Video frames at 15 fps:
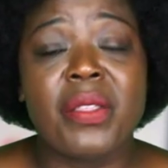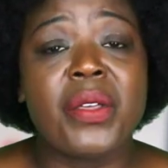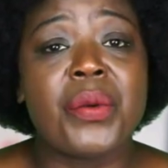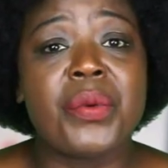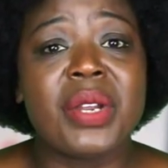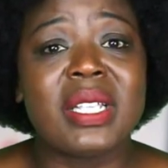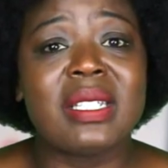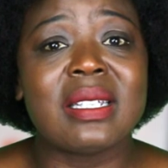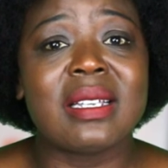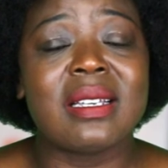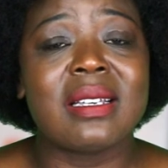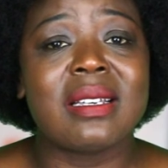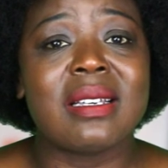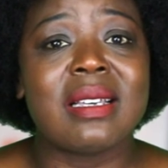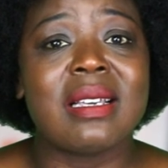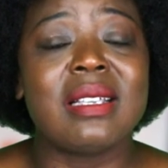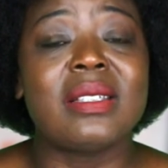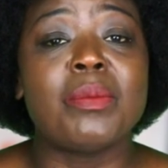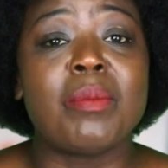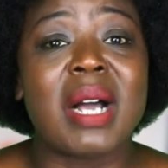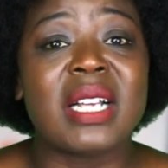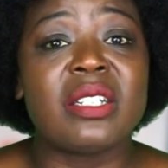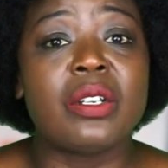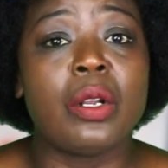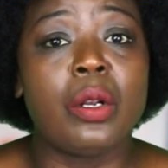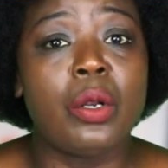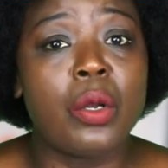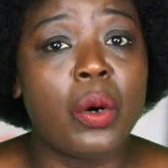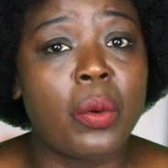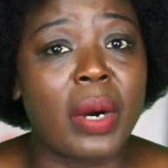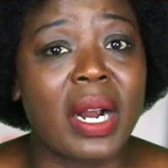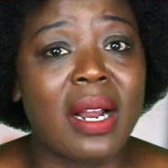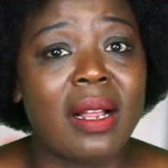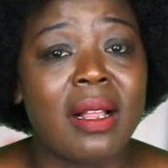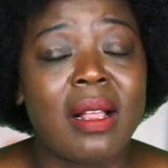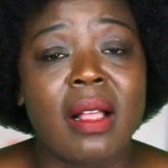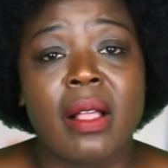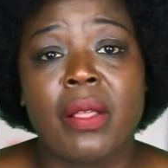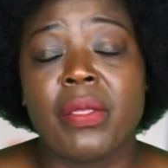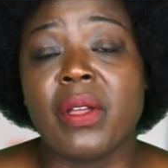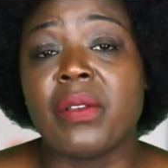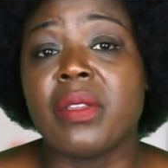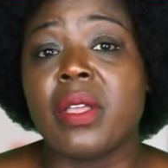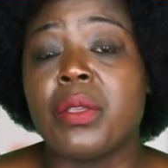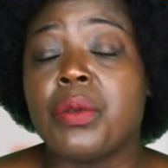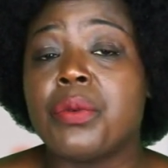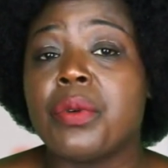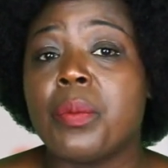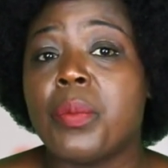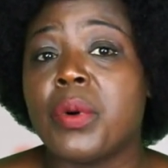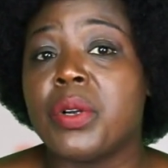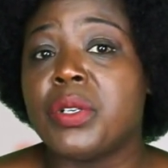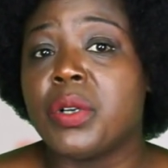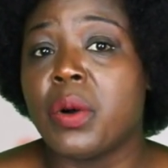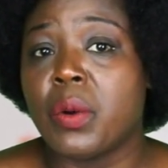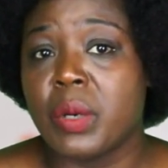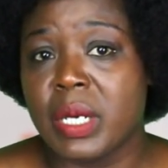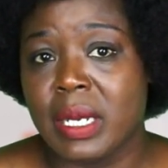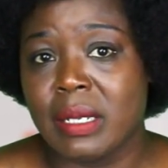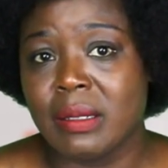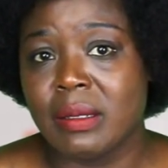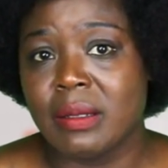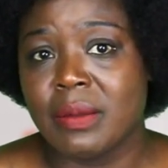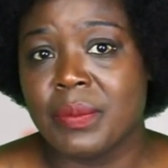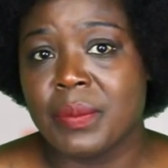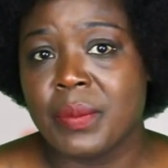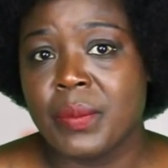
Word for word: the risk is much lower than the euro bond holders.